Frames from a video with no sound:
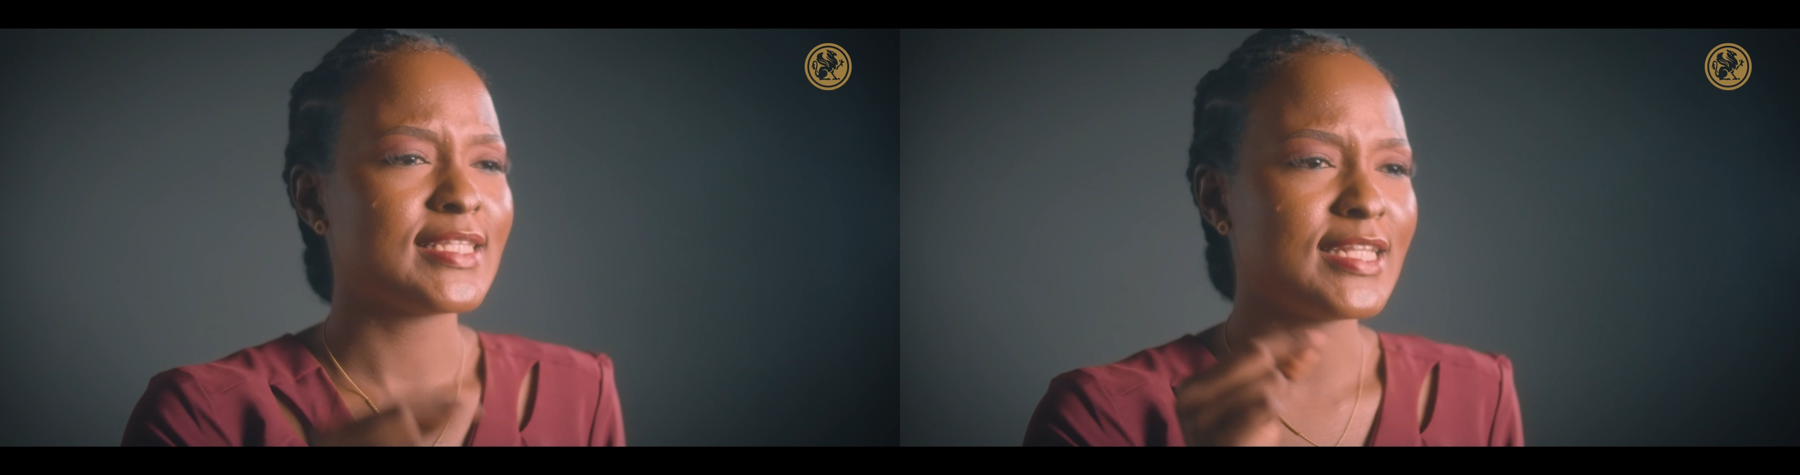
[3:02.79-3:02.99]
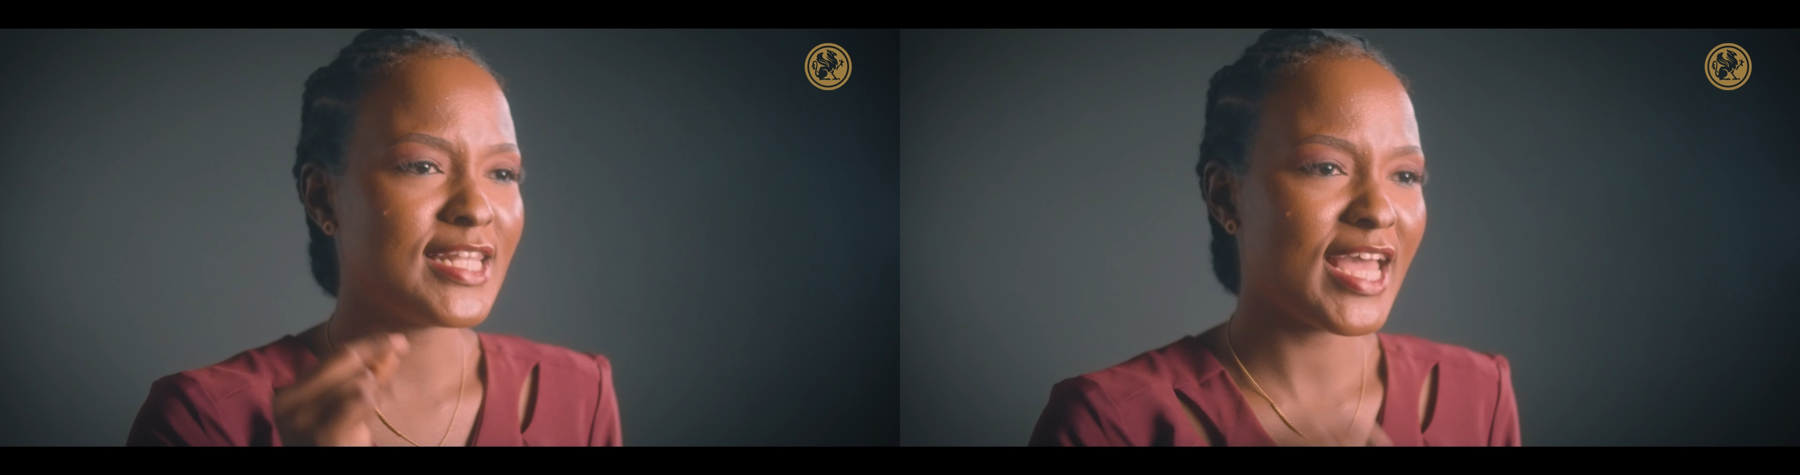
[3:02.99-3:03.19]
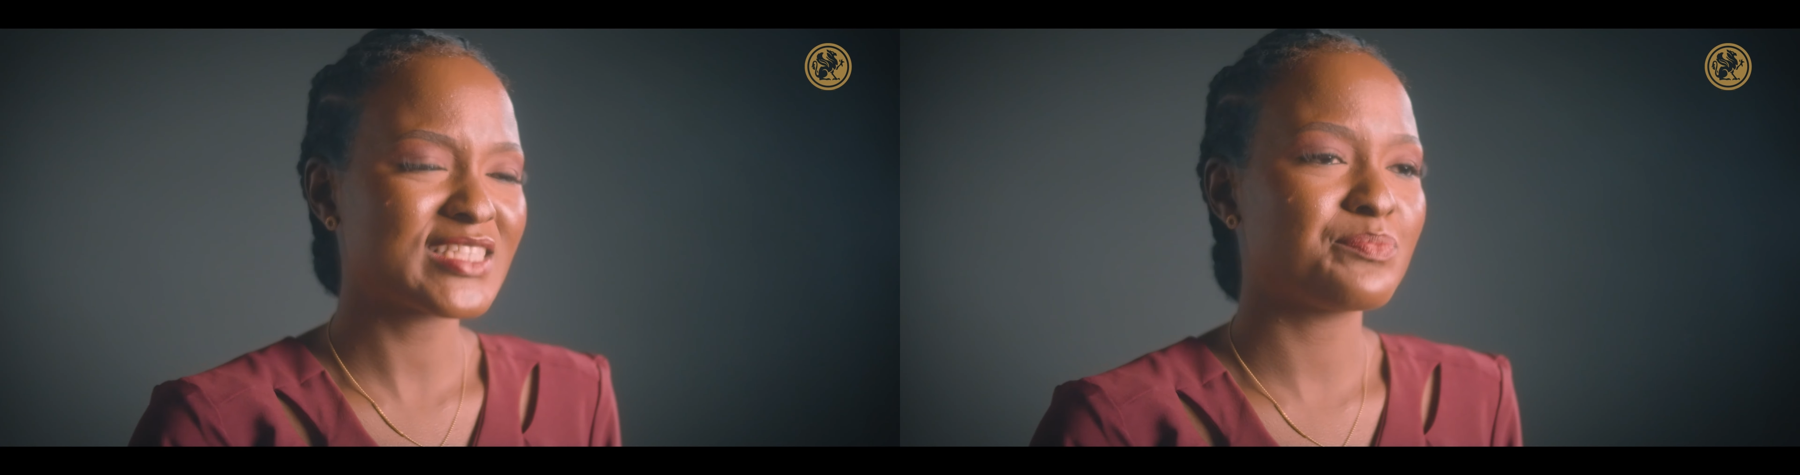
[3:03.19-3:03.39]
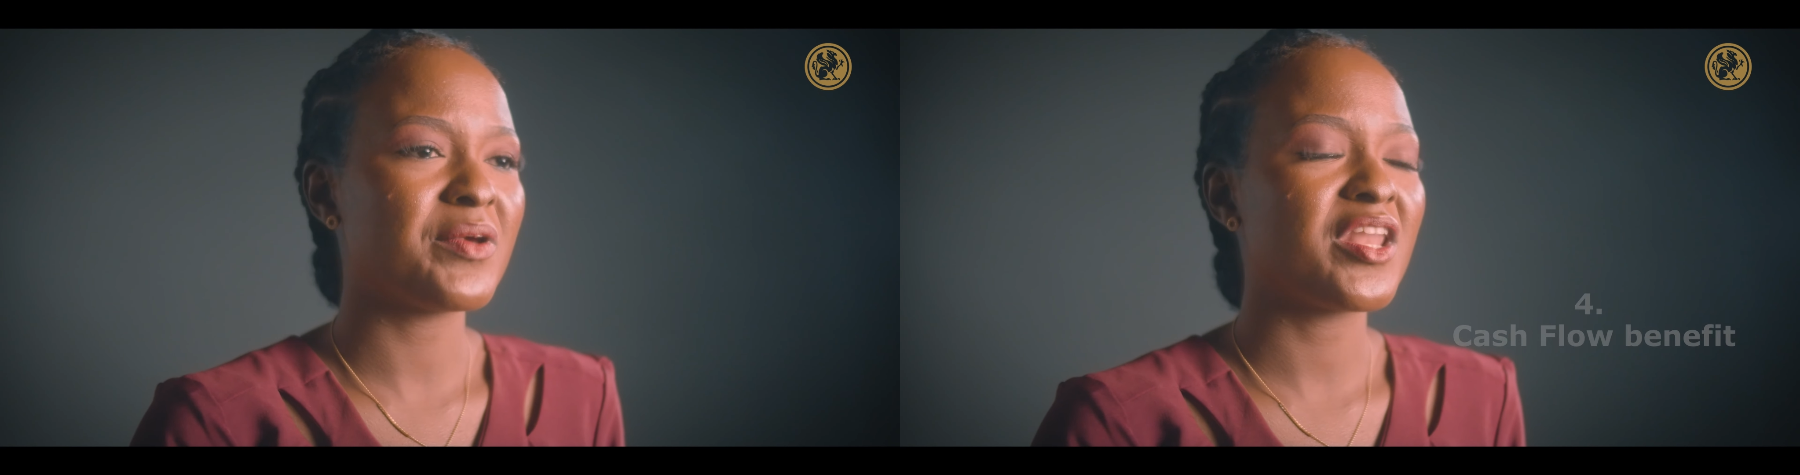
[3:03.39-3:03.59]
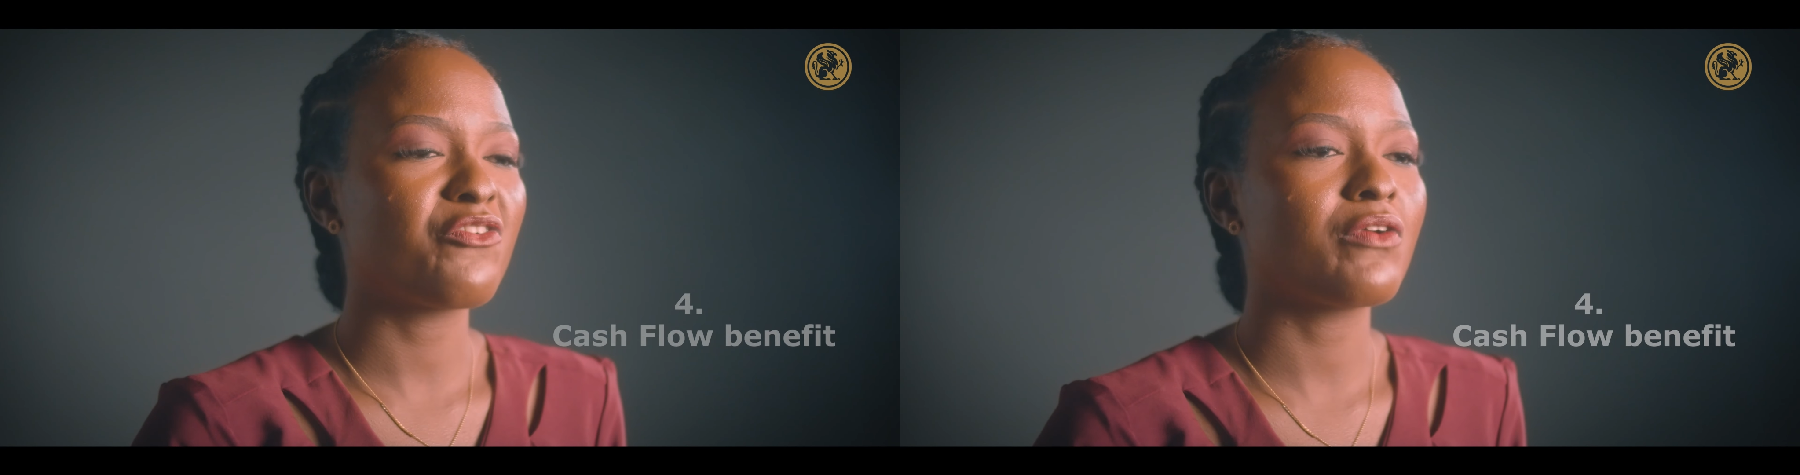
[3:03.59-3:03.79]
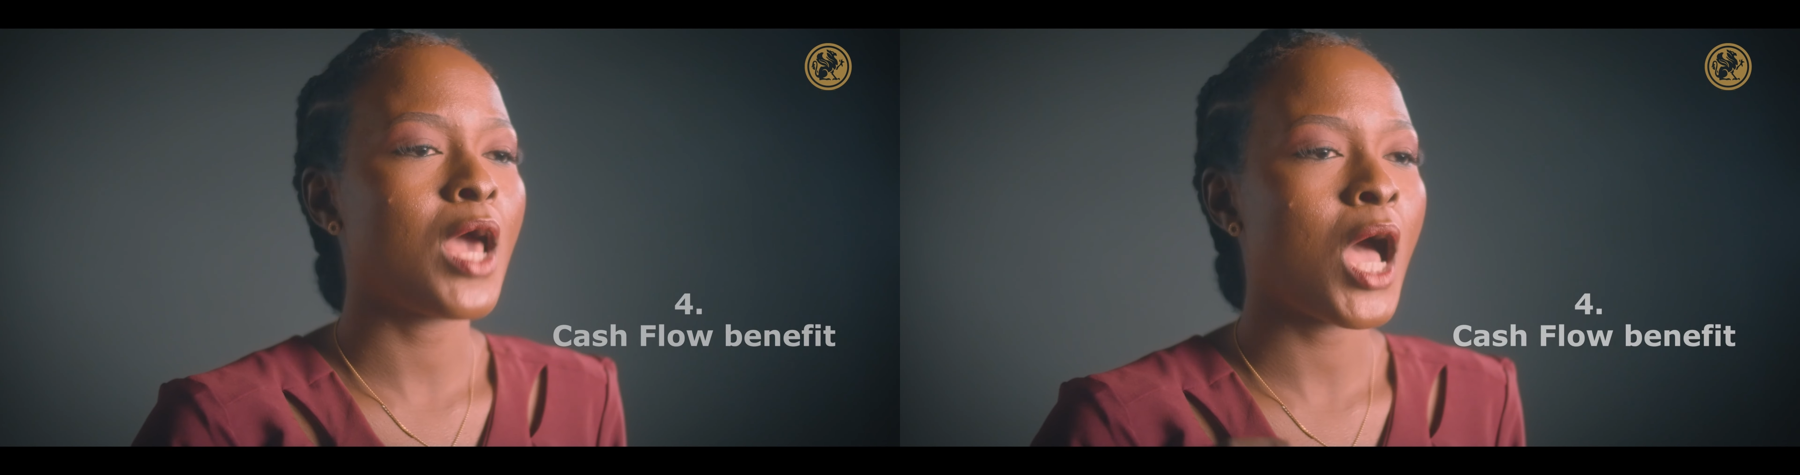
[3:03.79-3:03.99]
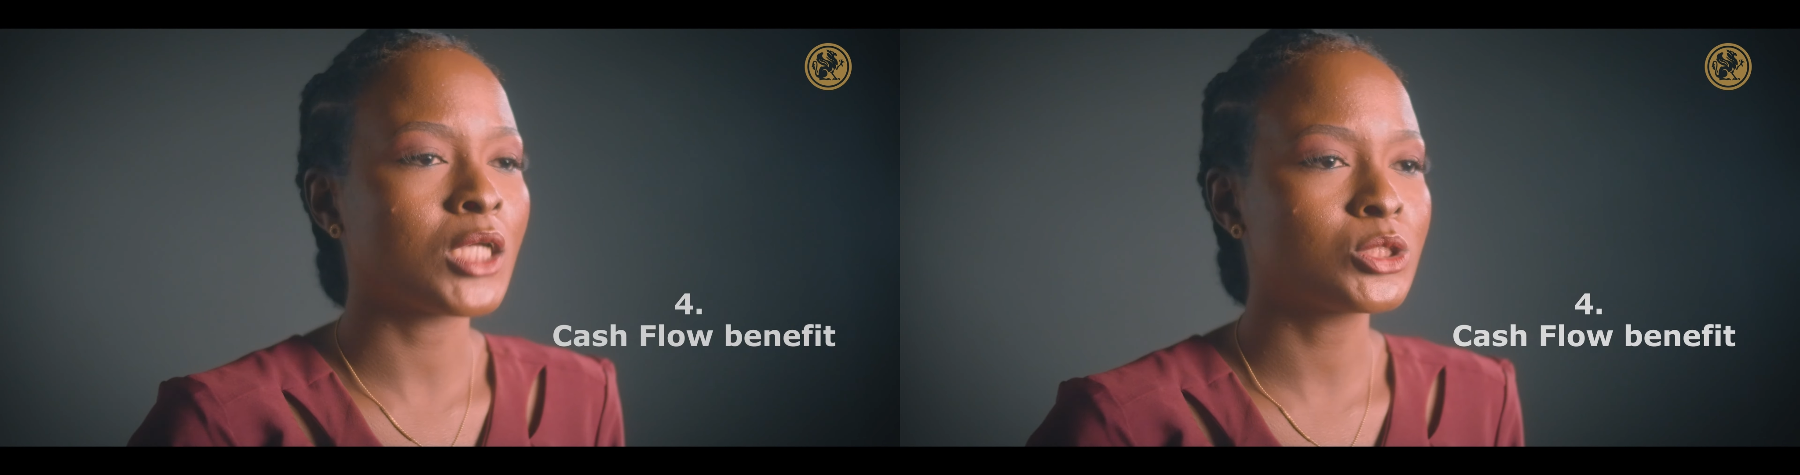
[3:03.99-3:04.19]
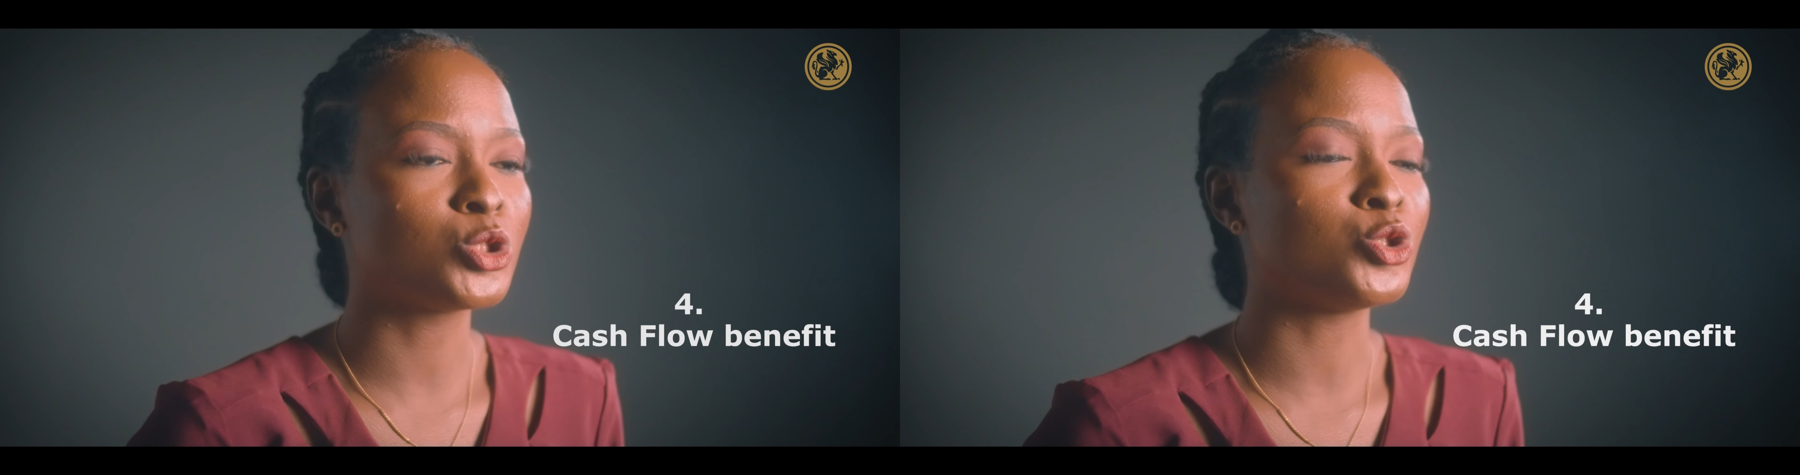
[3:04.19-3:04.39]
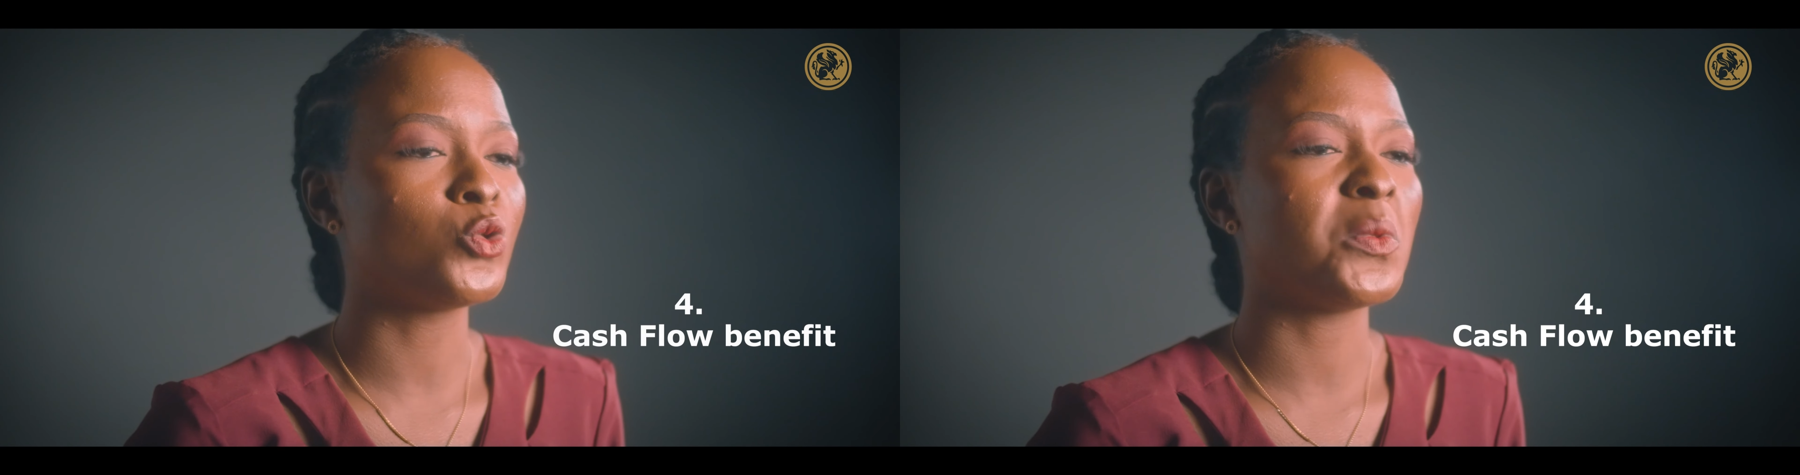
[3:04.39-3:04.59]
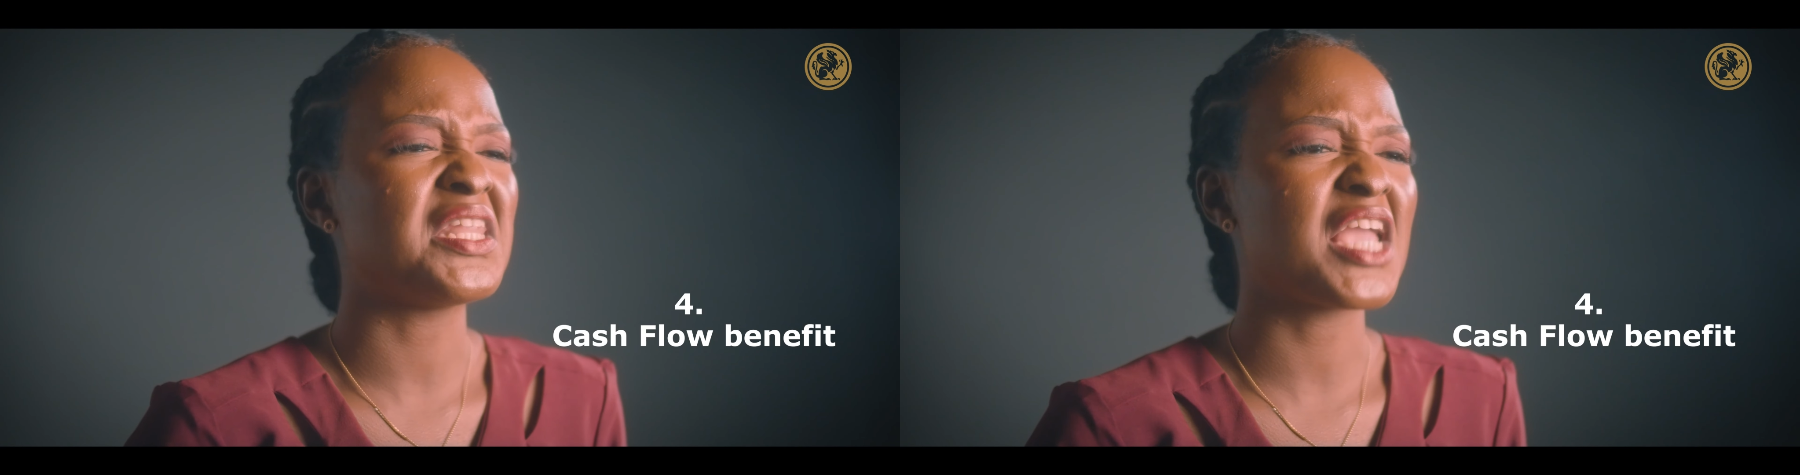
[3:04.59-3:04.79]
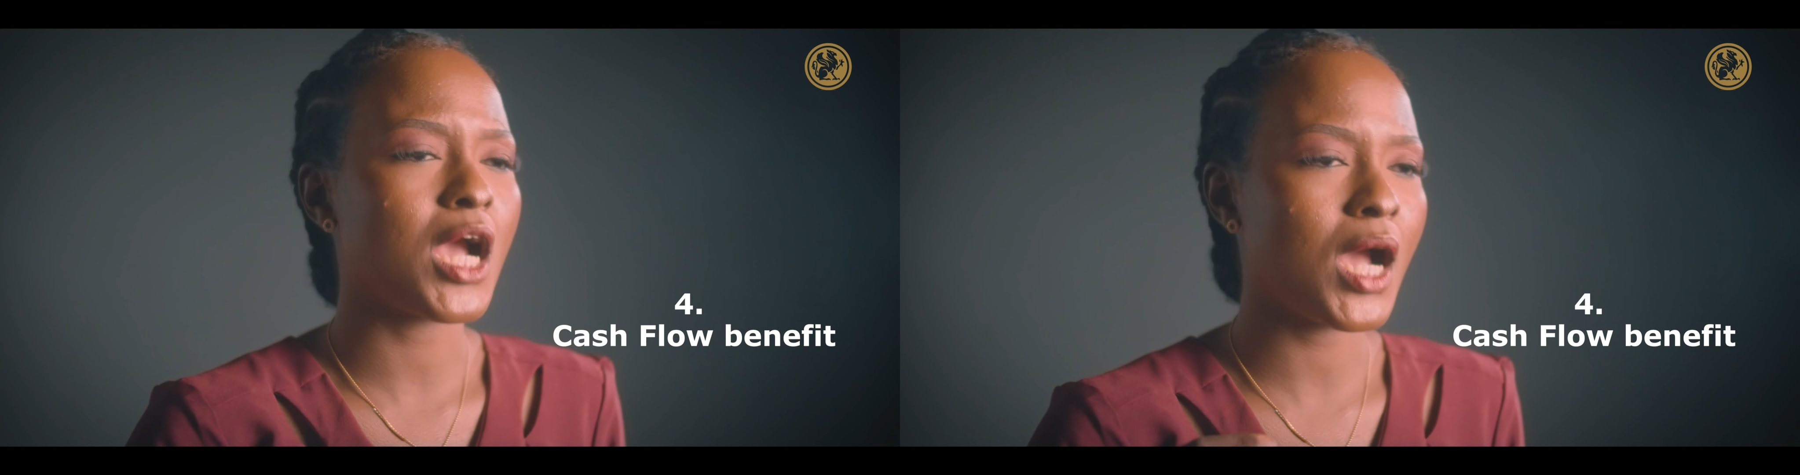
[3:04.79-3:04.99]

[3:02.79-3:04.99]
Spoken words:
The next benefit has to do with the